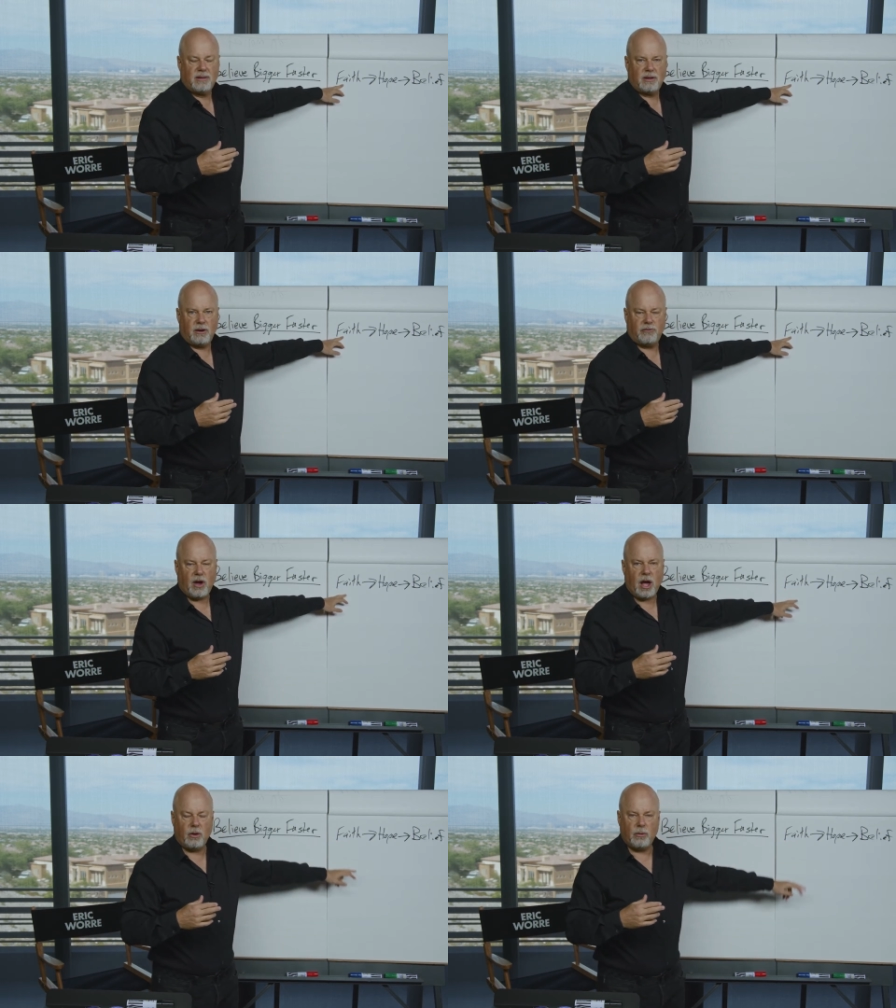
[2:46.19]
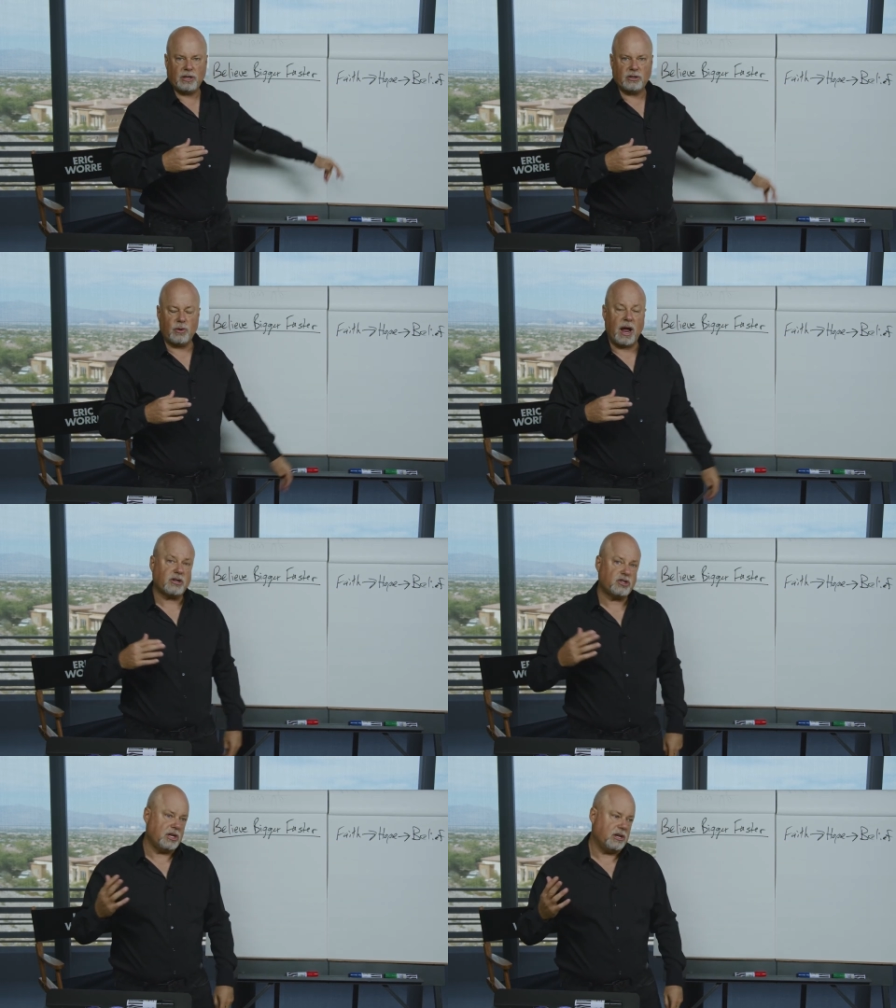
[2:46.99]
You're following
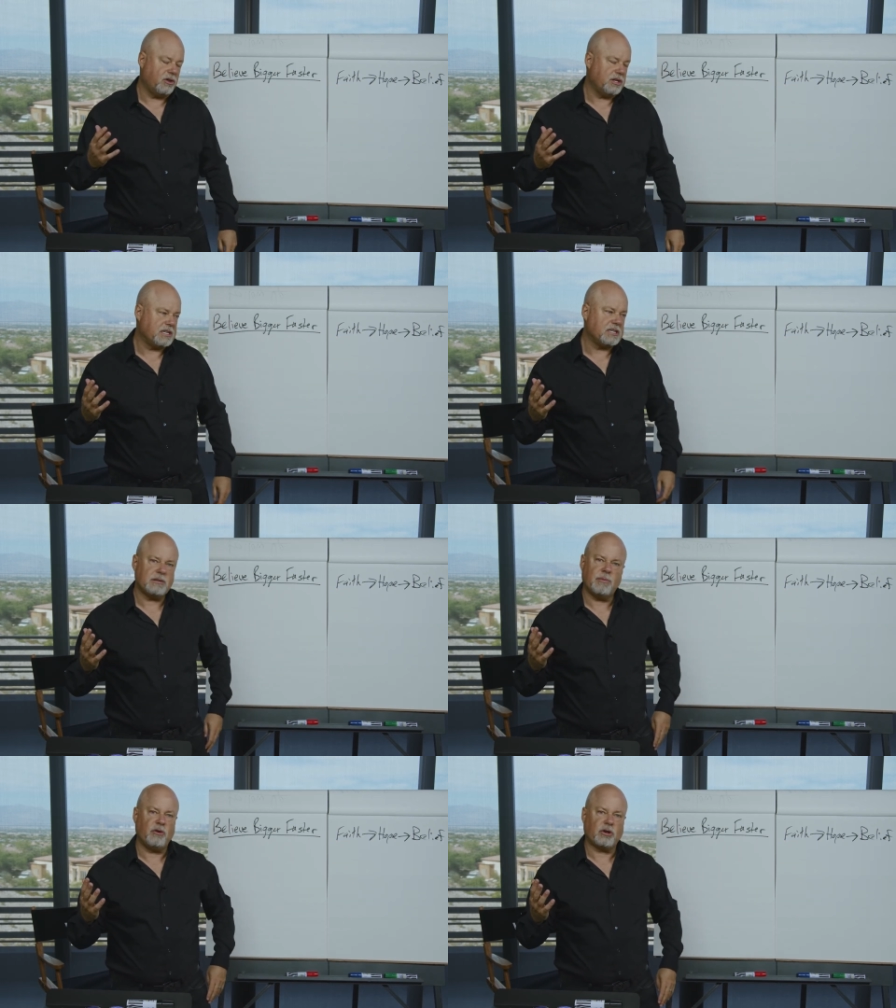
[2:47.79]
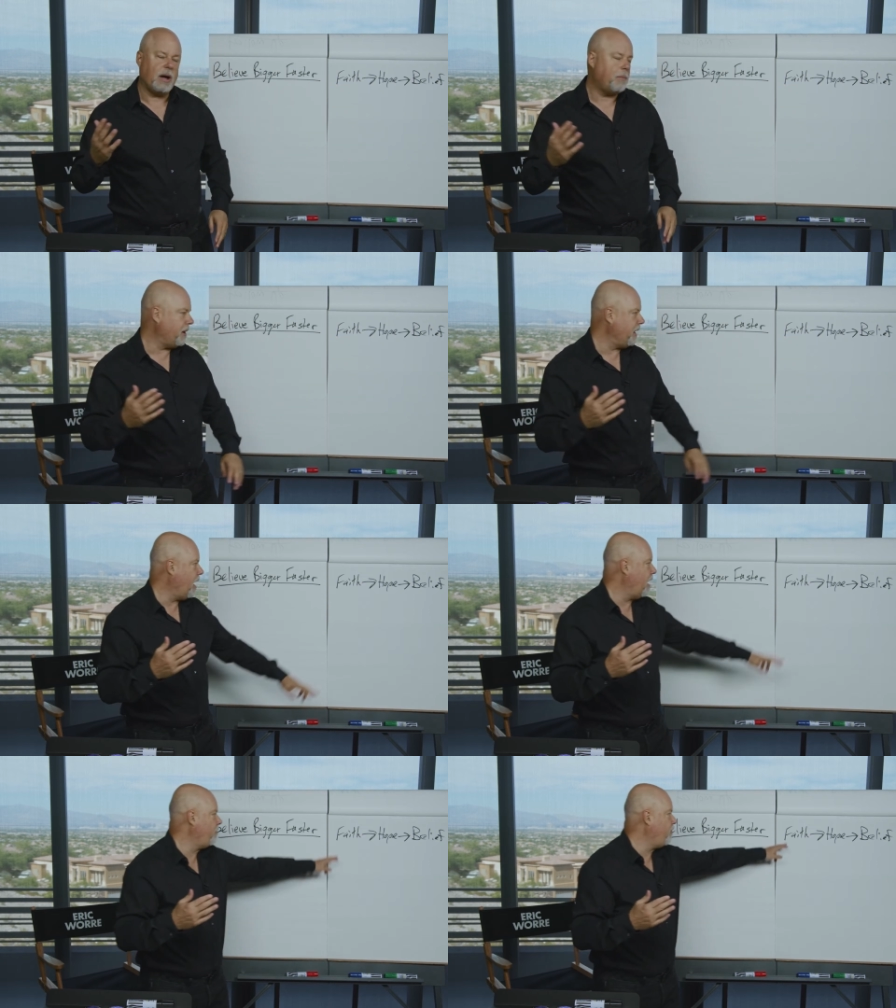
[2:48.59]
direction or the system of your company
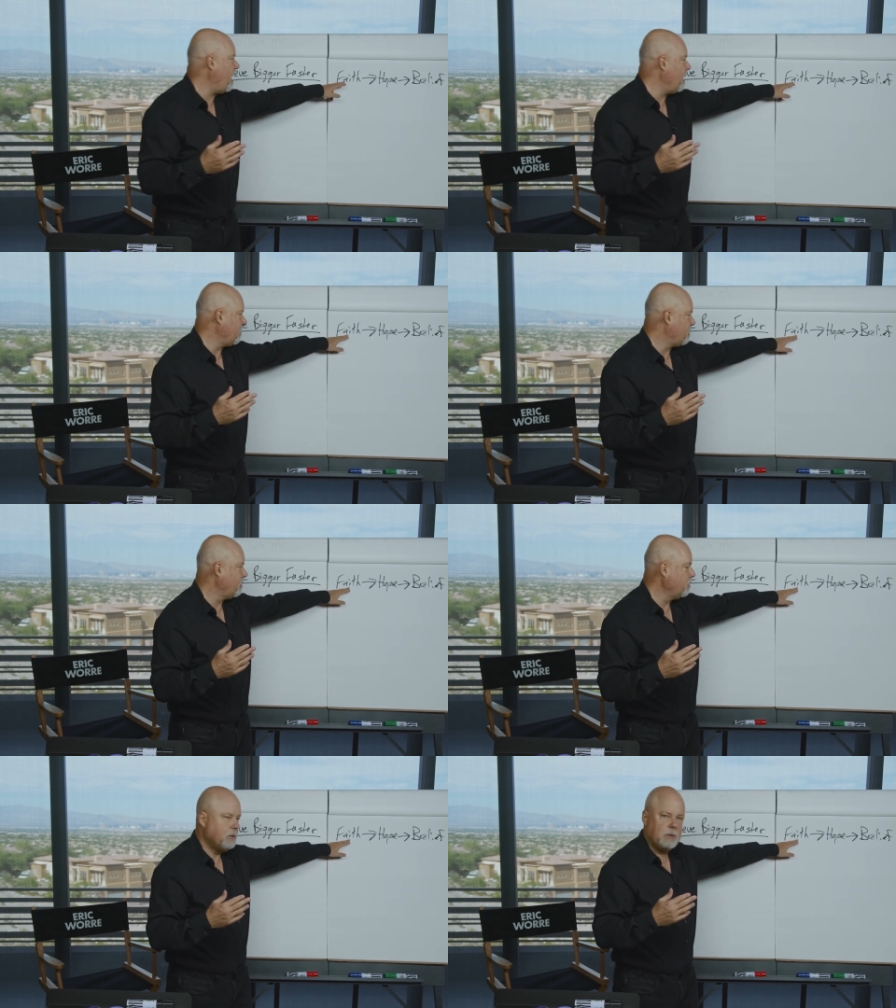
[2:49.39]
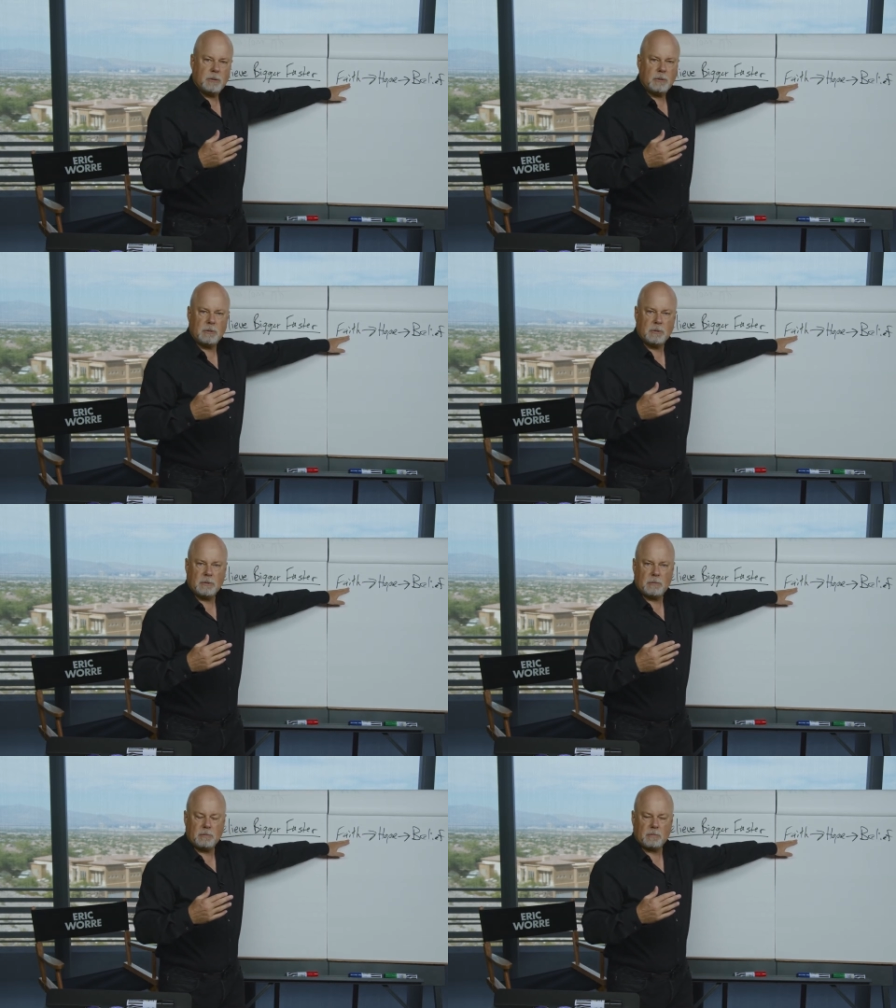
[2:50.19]
on faith,
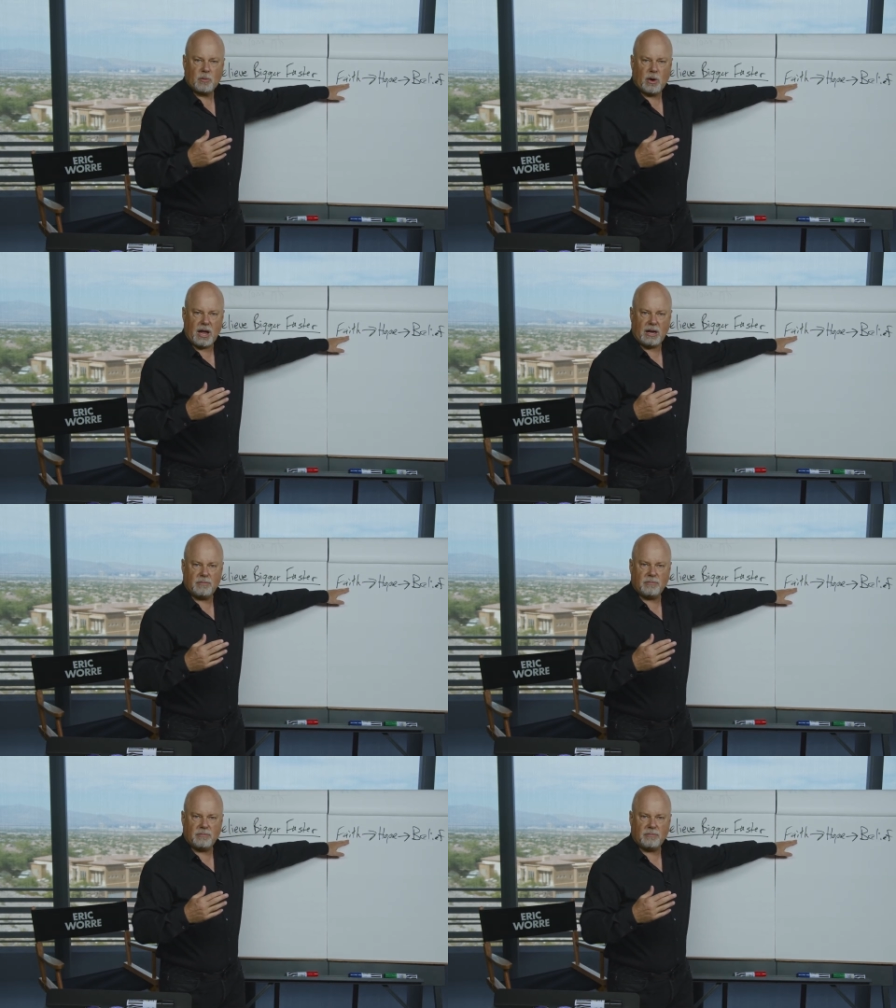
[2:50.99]
right?